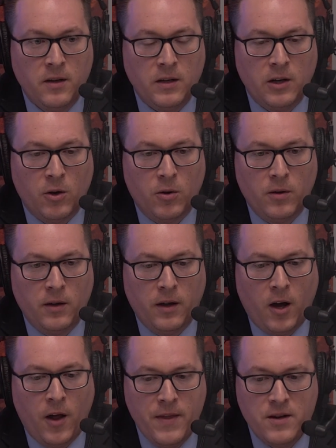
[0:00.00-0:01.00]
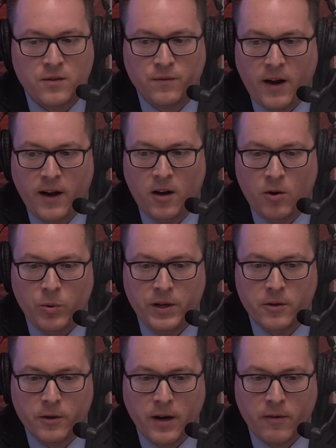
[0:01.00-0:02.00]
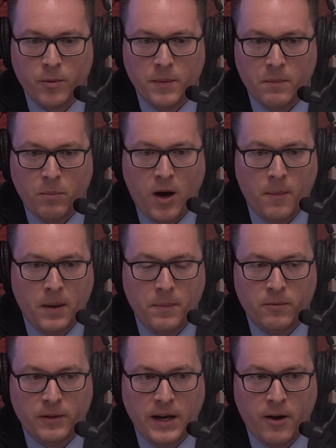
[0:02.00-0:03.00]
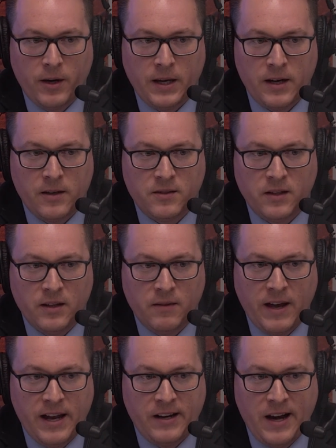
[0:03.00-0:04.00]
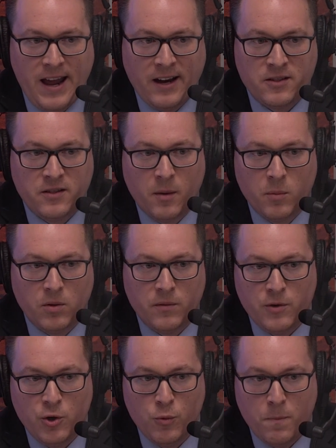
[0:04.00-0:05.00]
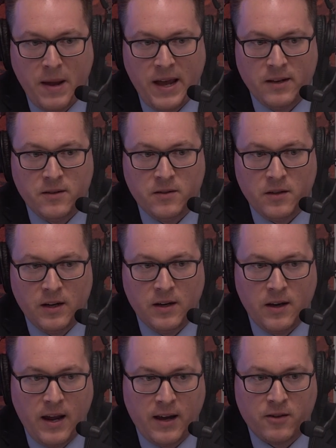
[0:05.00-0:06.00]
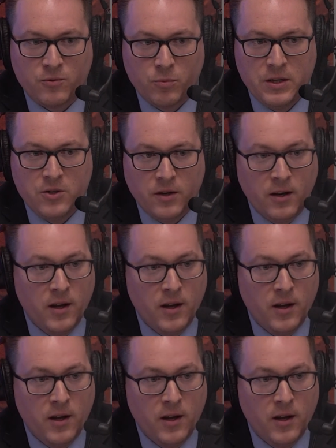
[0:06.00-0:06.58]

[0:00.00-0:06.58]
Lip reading: You know, on this file, we hear government pop up every now and again and say they've added X number of new beds in X region.